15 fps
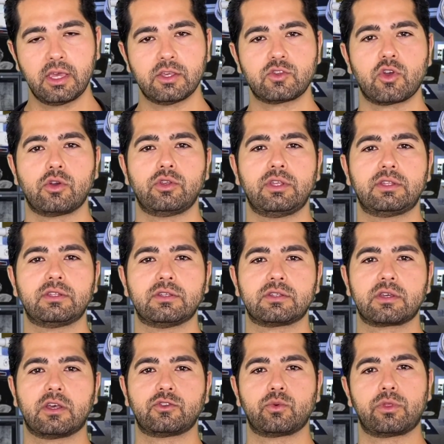So you need to
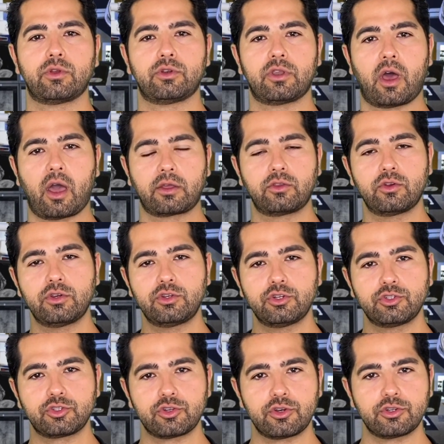discuss with your doctor and your
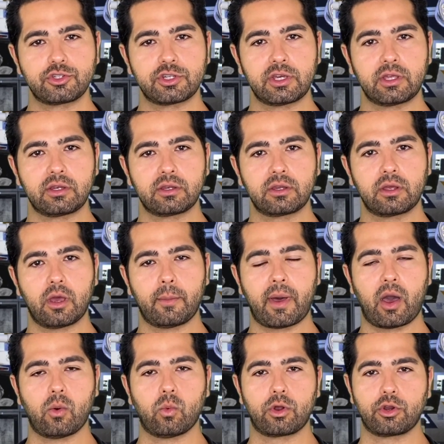surgeon
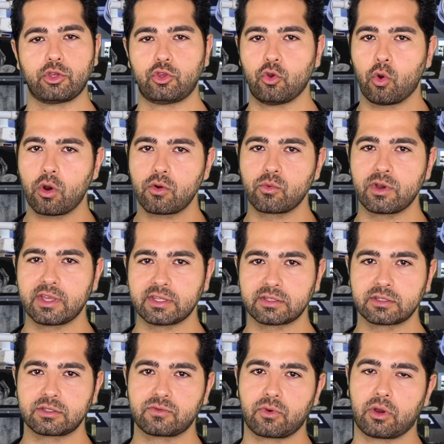about what are your
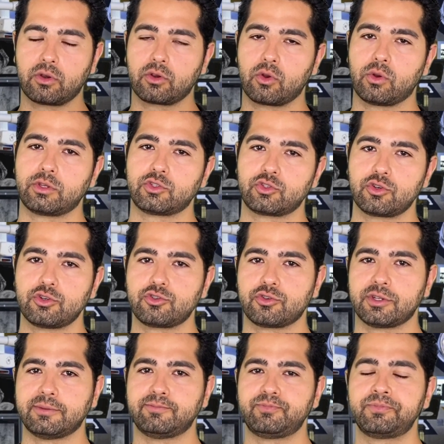risks for undergoing
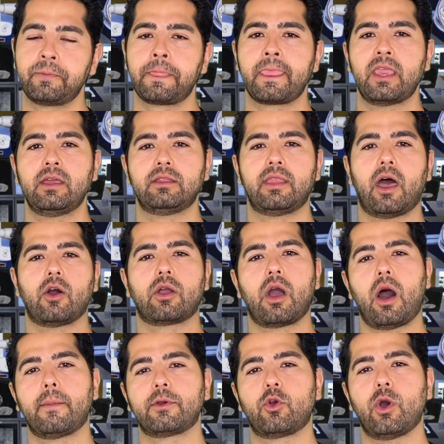surgery. Now, a
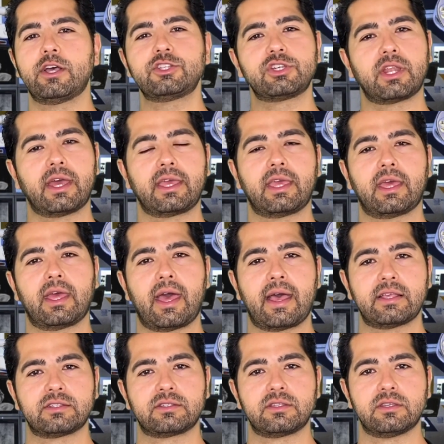common question I get
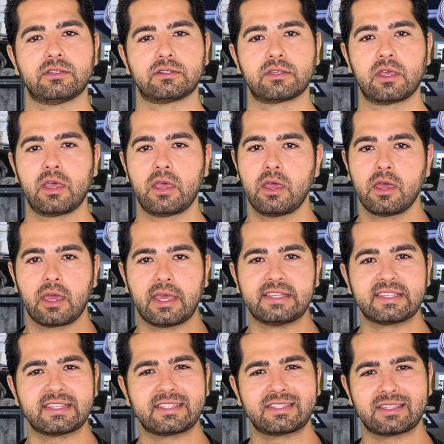asked is
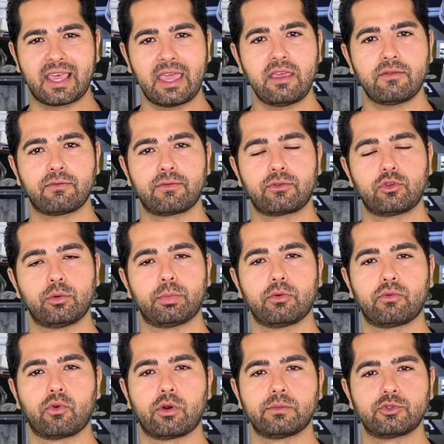it safe to
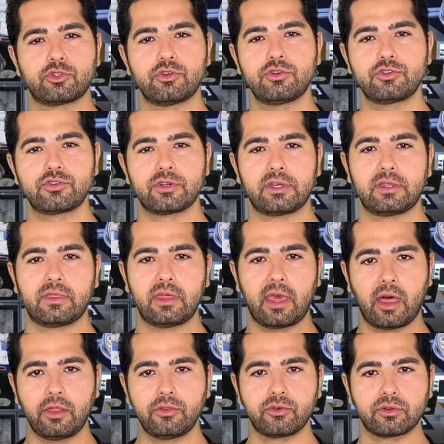perform surgery in the
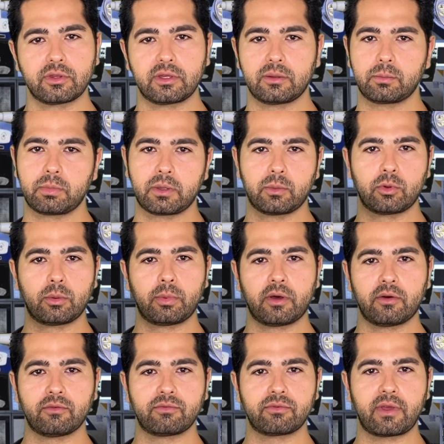elderly, people
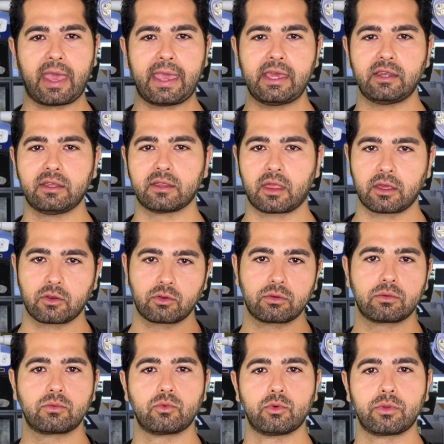above 80, like
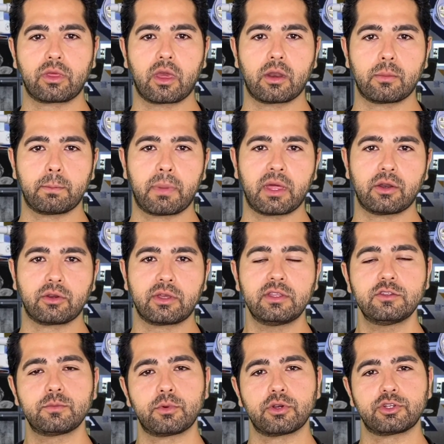Ruth Bader
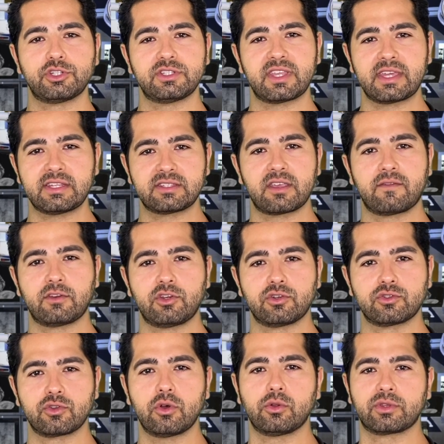Ginsburg, she's 87
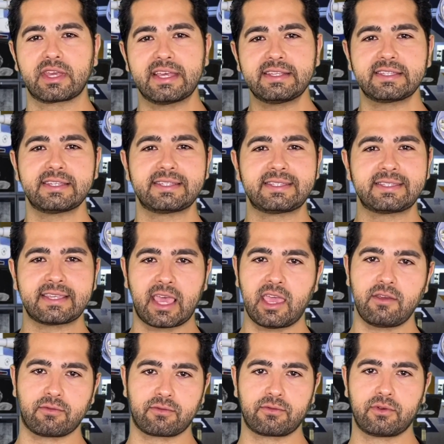years old. Is it
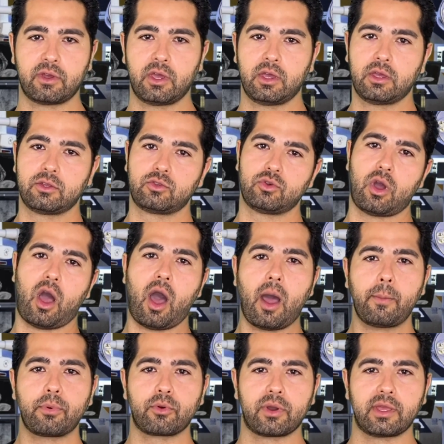safe to
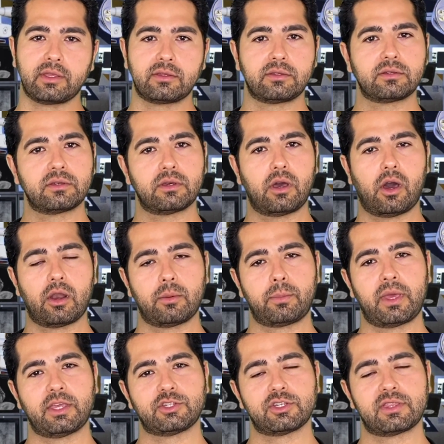operate on a
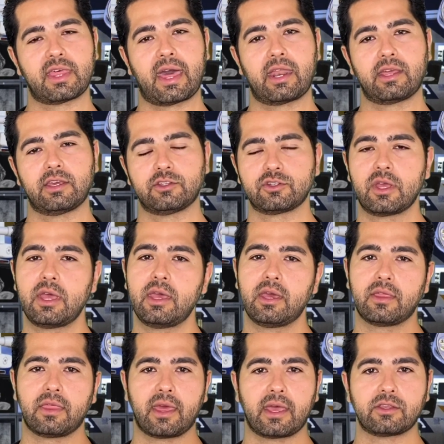patient that age?
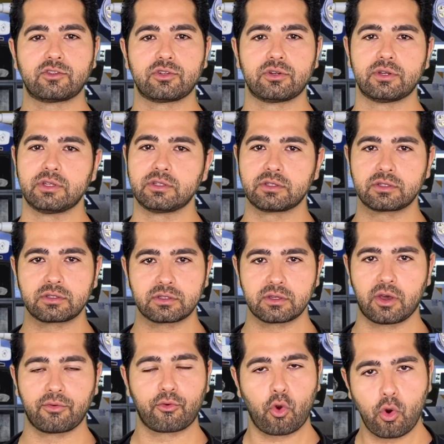The answer is,
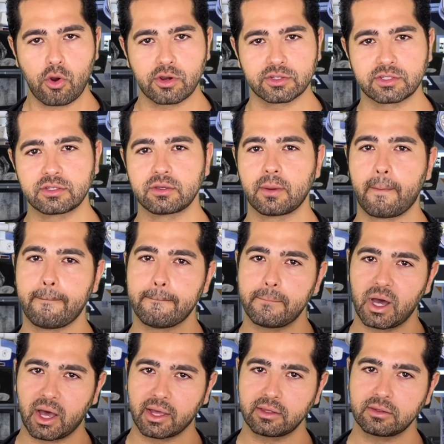of course,
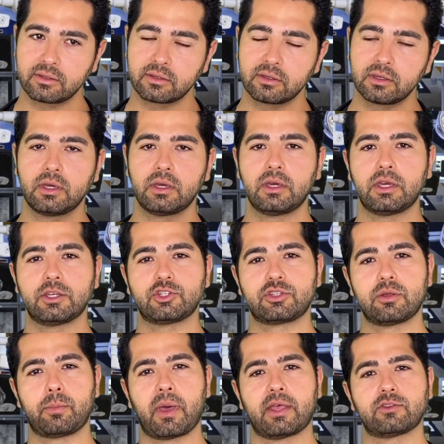but it just
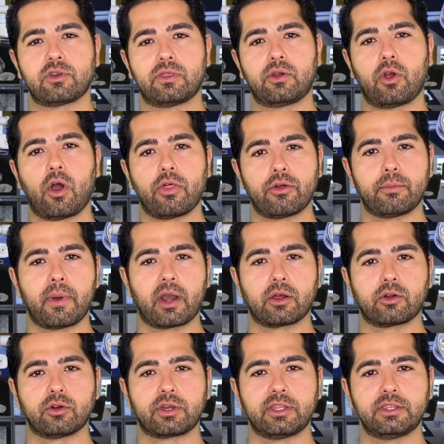depends on their other
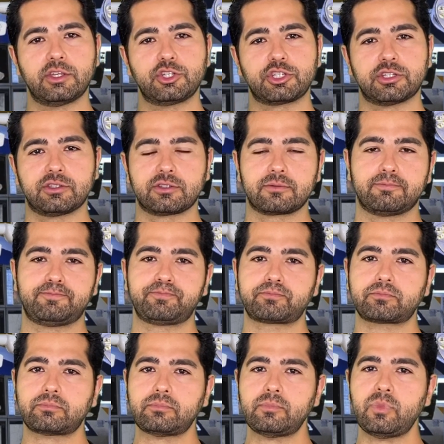medical conditions.
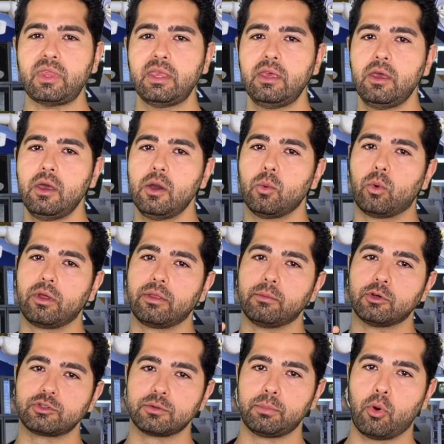One of the
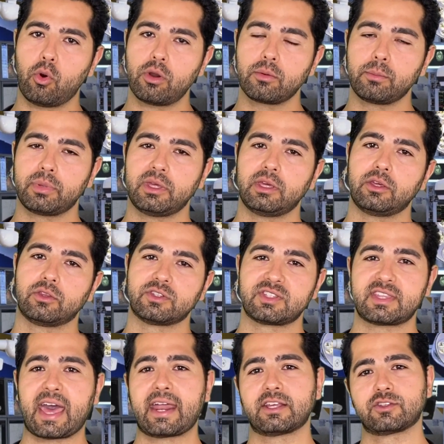most important being the
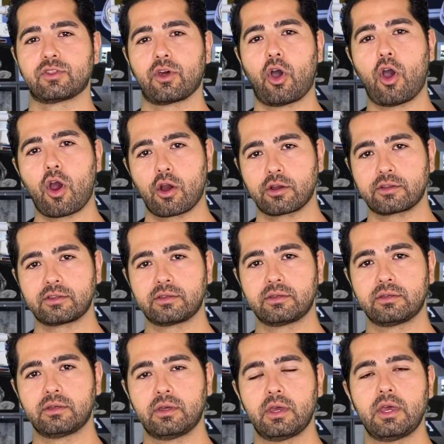status of the heart.
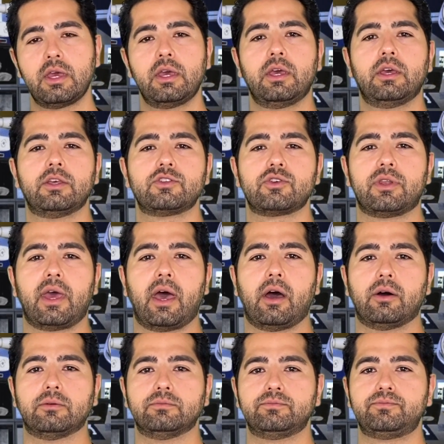So
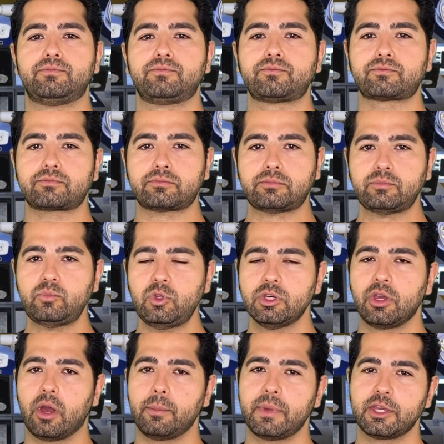now,
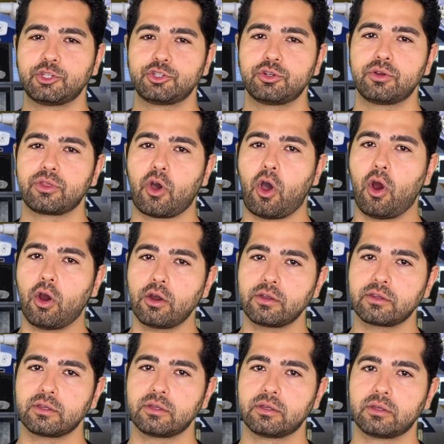you gotta make sure the
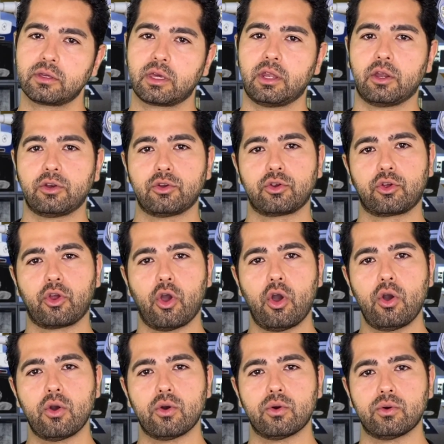heart can
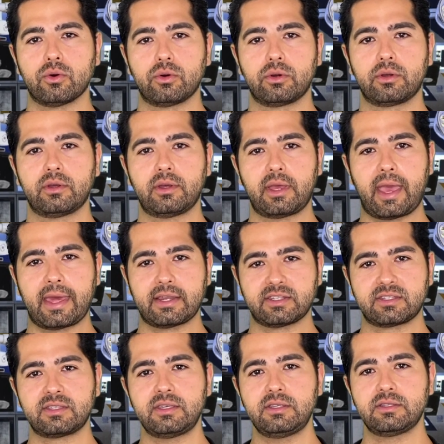undergo
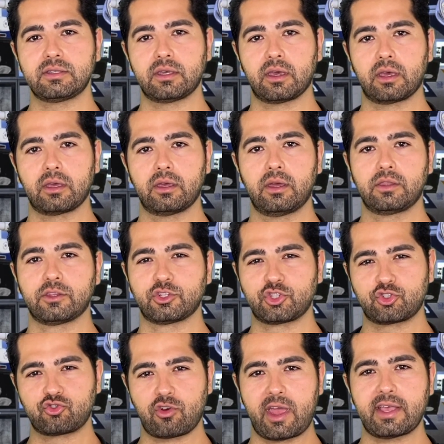anesthesia, the
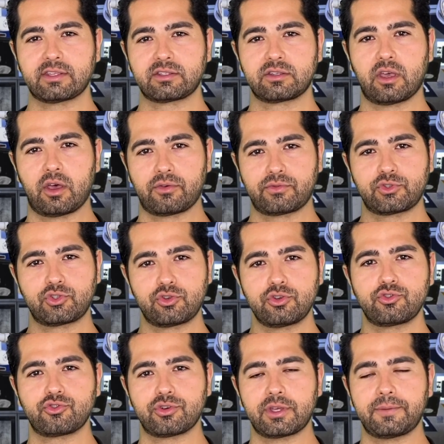stress of
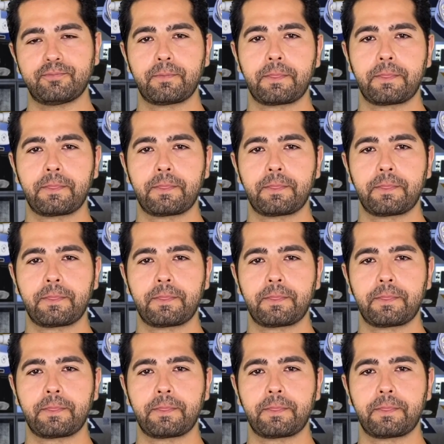surgery.